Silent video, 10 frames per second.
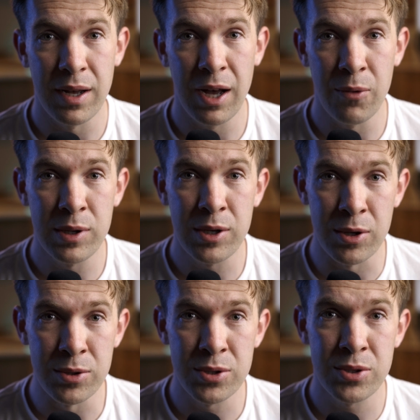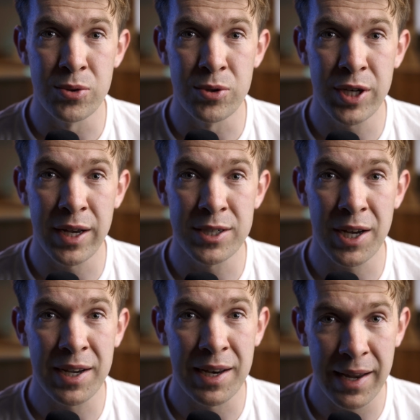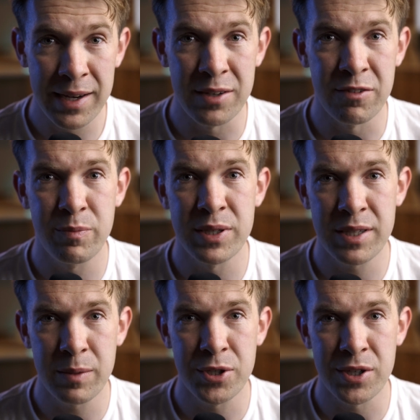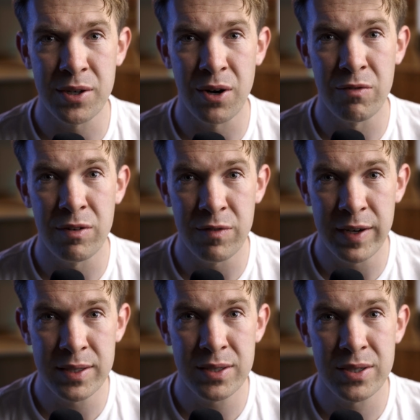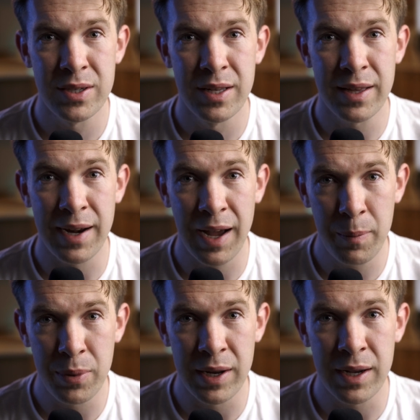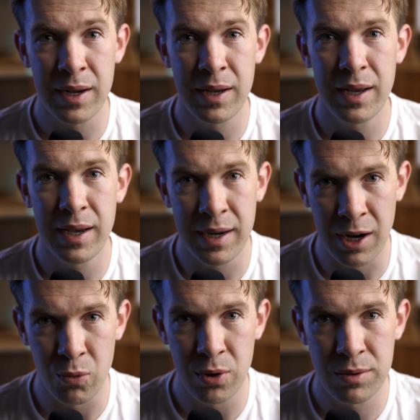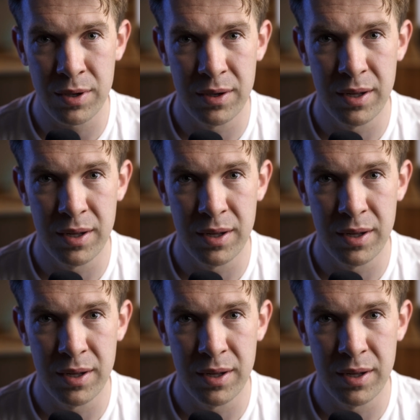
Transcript: how it goes to change our collective perception of events that are happening in our world.